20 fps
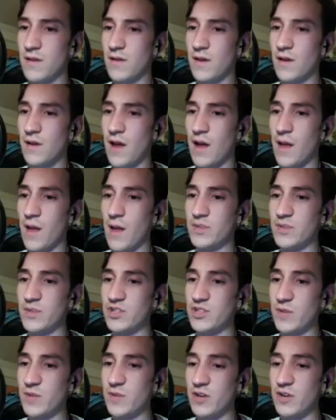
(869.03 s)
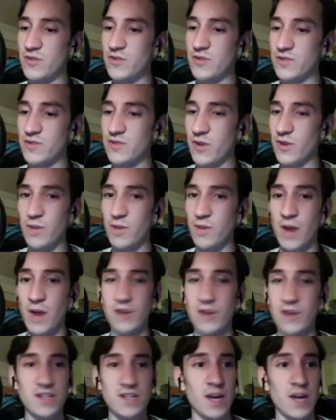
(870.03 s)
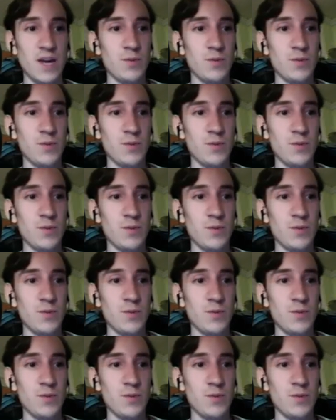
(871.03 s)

I'm assuming you're referring to Pyrostatic